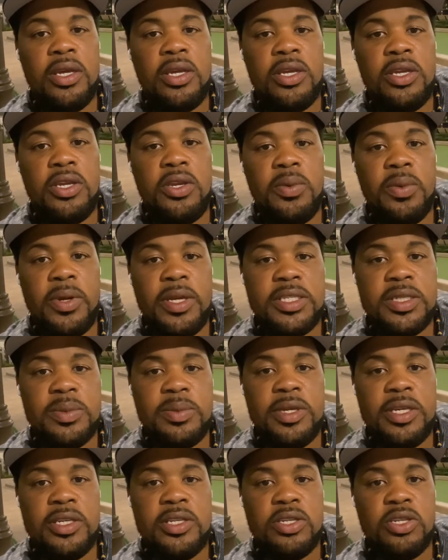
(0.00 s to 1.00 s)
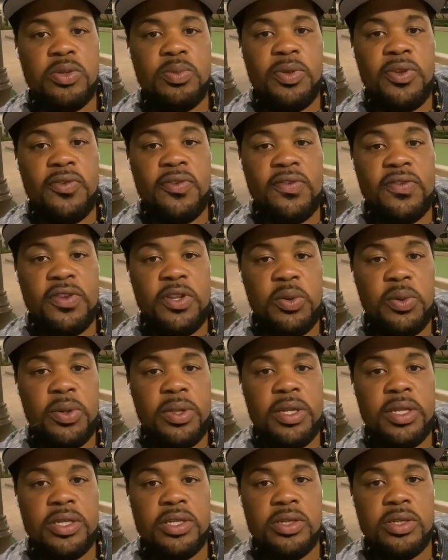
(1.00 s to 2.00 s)
your resume should be fluid.
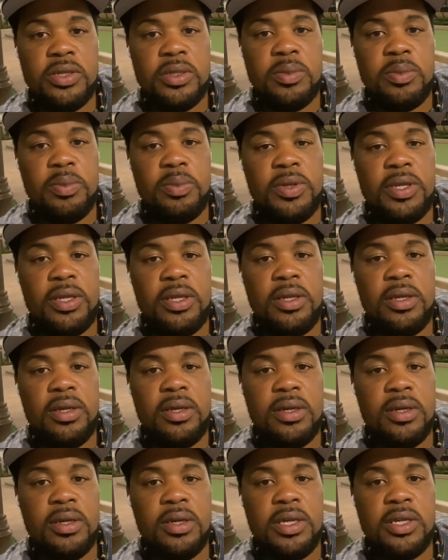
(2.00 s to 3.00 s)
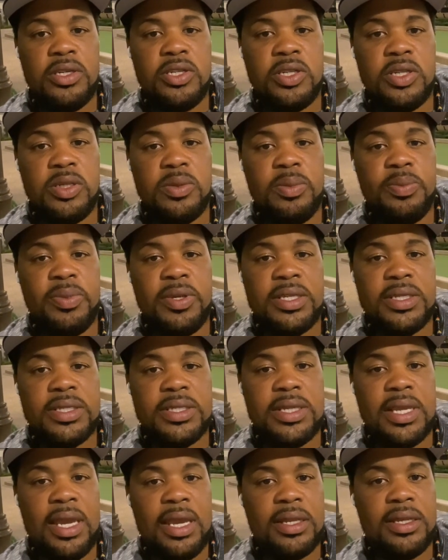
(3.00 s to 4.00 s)
It shouldn't be a
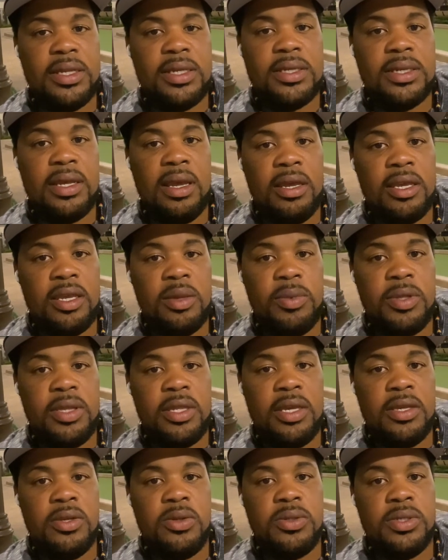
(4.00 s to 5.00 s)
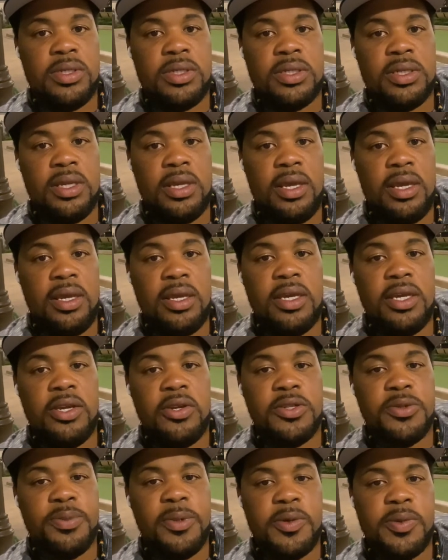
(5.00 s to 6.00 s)
stagnant document that you just say, hey,
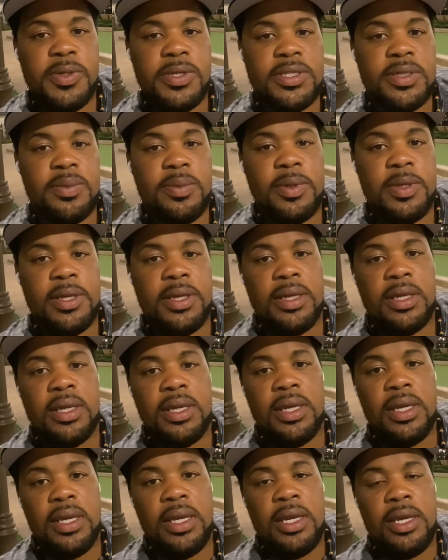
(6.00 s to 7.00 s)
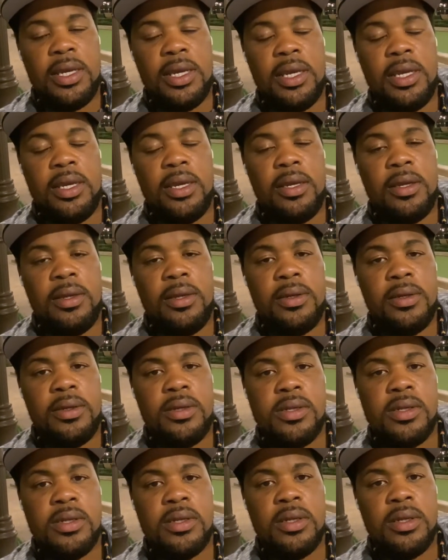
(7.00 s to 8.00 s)
here's my resume,
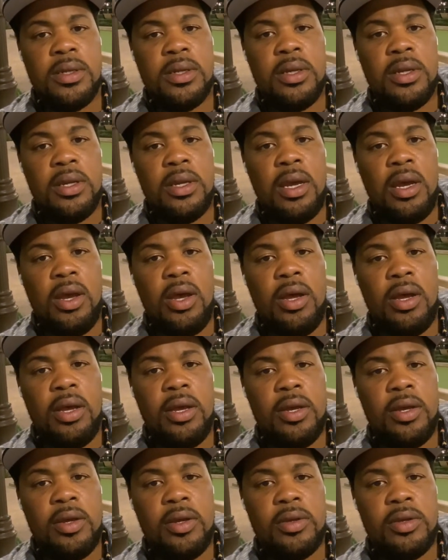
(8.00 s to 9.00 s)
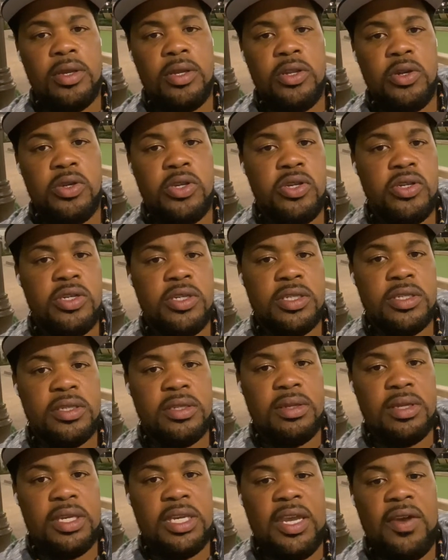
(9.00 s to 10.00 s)
and you're just
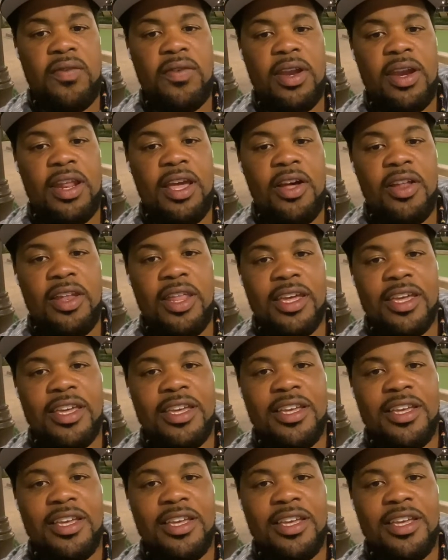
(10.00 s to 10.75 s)
giving it out like